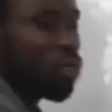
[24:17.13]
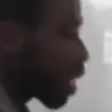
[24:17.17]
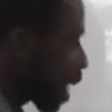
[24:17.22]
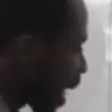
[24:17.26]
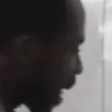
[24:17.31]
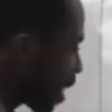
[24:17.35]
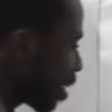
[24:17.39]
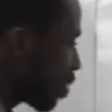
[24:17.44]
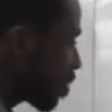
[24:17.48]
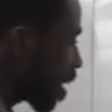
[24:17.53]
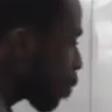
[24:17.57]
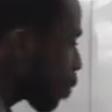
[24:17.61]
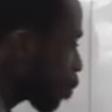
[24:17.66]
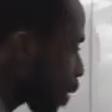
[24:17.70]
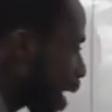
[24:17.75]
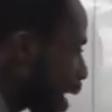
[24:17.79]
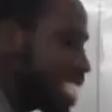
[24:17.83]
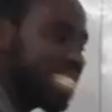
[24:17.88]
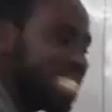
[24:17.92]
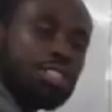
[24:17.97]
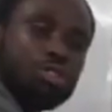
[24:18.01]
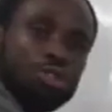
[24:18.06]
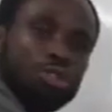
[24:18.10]
And if the
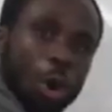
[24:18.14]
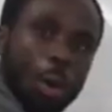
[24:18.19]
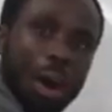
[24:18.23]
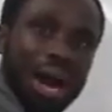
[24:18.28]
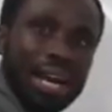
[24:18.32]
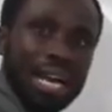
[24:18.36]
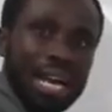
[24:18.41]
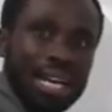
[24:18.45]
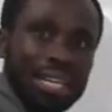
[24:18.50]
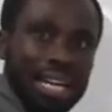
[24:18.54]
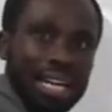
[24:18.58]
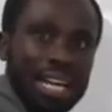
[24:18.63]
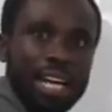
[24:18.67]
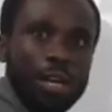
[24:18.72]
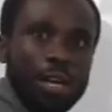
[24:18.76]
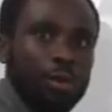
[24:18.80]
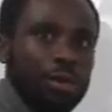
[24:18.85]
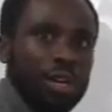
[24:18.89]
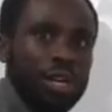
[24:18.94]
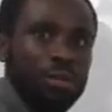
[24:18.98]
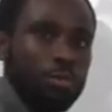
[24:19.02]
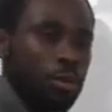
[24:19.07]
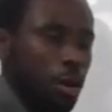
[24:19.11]
price is lower than the
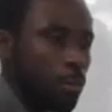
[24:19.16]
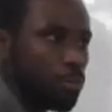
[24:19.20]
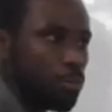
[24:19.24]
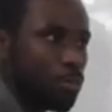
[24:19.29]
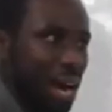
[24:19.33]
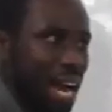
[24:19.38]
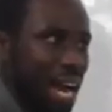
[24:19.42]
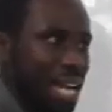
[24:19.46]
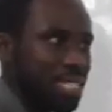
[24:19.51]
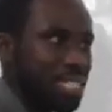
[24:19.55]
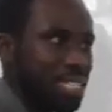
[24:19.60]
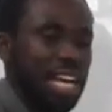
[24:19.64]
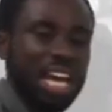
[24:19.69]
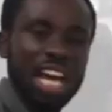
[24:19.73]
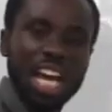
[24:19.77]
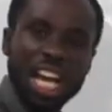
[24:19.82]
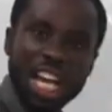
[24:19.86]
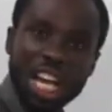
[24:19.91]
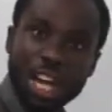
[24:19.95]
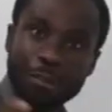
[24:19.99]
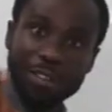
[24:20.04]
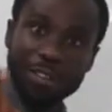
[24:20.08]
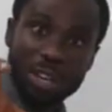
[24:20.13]
equilibrium price,
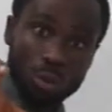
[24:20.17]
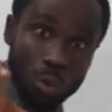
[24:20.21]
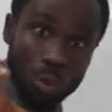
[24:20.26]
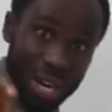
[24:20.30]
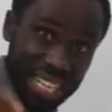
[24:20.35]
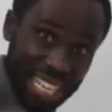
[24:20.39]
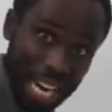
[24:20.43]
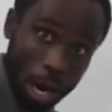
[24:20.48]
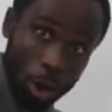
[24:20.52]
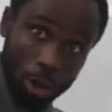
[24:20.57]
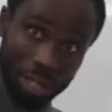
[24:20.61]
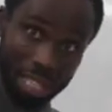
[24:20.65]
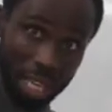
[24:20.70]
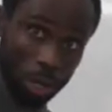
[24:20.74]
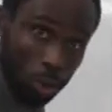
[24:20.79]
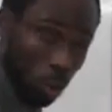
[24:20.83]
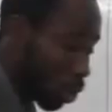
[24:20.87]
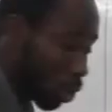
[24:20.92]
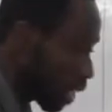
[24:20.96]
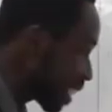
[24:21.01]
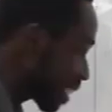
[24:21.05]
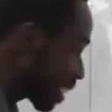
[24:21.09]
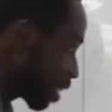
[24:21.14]
even without
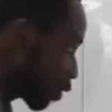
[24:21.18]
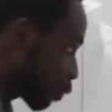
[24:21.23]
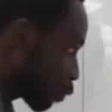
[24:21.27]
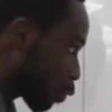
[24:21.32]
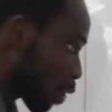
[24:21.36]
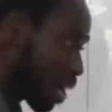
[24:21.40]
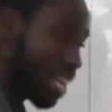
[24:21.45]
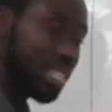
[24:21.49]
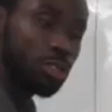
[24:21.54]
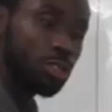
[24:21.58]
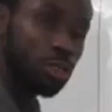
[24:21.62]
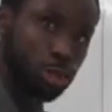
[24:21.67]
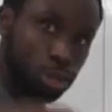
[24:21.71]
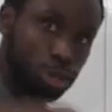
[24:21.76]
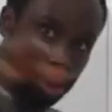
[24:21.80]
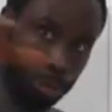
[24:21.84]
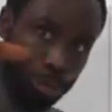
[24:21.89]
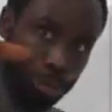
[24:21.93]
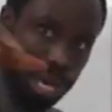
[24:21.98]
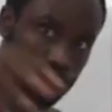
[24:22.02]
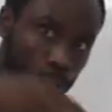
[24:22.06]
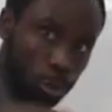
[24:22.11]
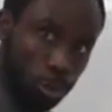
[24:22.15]
calculating for it, you
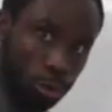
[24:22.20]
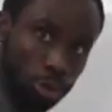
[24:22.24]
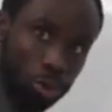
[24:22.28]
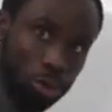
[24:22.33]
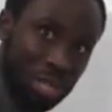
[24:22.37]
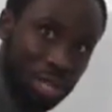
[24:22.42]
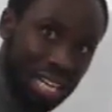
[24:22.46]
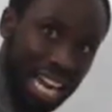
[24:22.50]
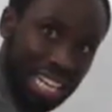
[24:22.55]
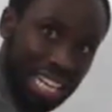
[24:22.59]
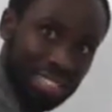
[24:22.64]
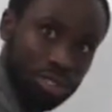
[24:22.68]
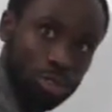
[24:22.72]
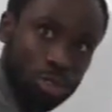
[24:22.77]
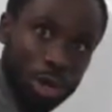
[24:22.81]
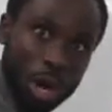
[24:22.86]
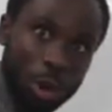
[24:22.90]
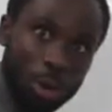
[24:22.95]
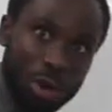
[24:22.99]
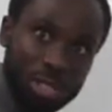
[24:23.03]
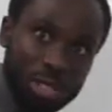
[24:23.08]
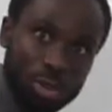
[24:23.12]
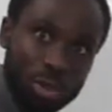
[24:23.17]
should be able to know that you
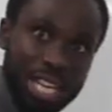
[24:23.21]
are going to